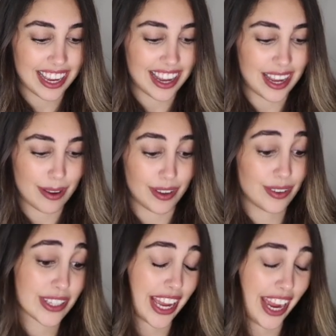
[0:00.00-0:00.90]
It
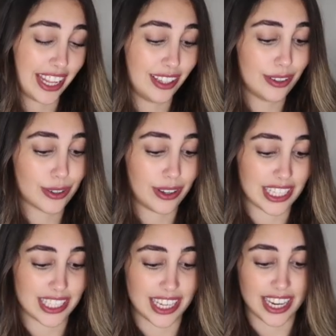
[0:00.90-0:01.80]
was highly
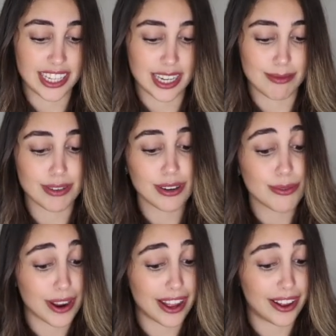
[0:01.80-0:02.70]
requested, did pretty
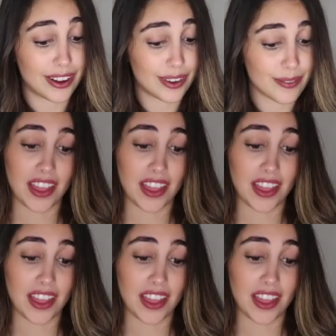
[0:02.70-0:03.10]
well.